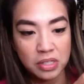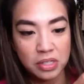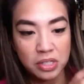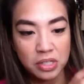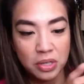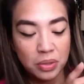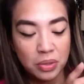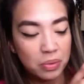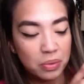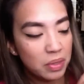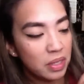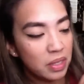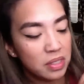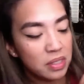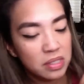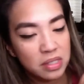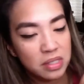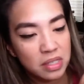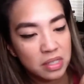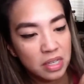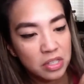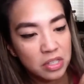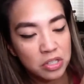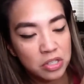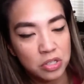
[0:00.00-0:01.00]
So it's
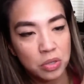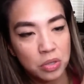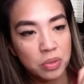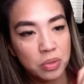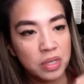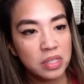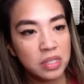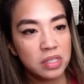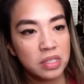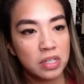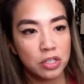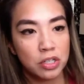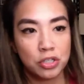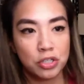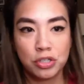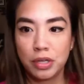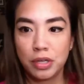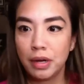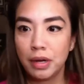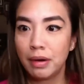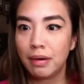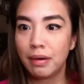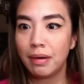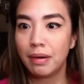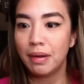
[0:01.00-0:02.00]
so easy to
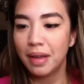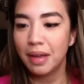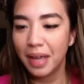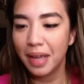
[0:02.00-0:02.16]
share.